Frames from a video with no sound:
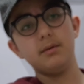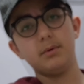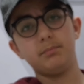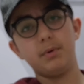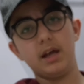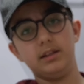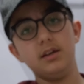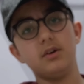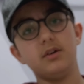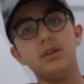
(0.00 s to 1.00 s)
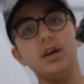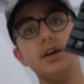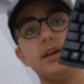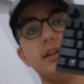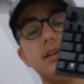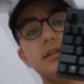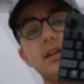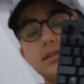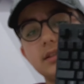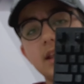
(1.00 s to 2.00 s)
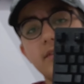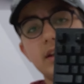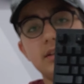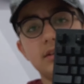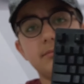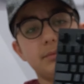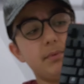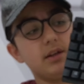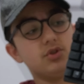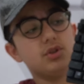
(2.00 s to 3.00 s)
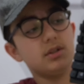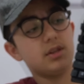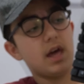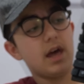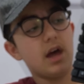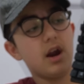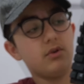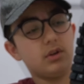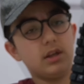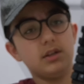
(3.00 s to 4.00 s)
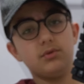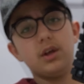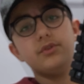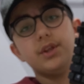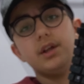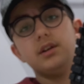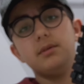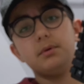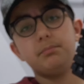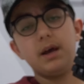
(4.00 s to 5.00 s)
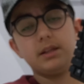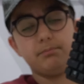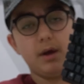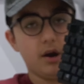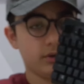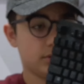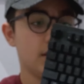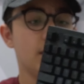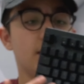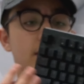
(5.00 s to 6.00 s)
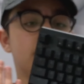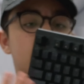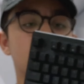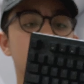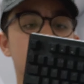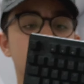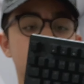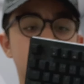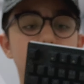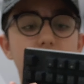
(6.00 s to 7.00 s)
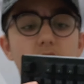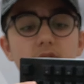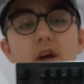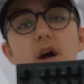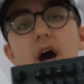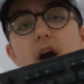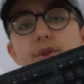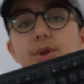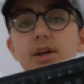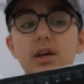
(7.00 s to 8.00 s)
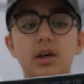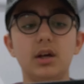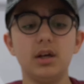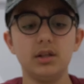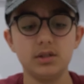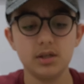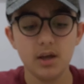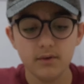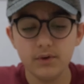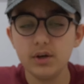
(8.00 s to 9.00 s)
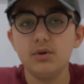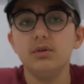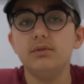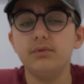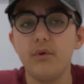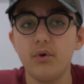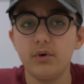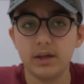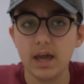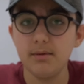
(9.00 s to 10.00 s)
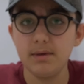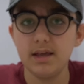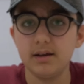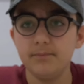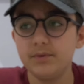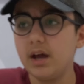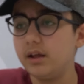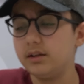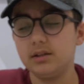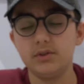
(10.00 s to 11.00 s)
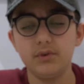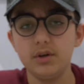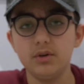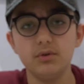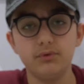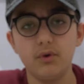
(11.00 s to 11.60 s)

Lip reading: pad here. It doesn't have any number pad, just the arrow keys without the number pad part. It's a 10KL keyboard. I think it's very good for gaming and it's very good for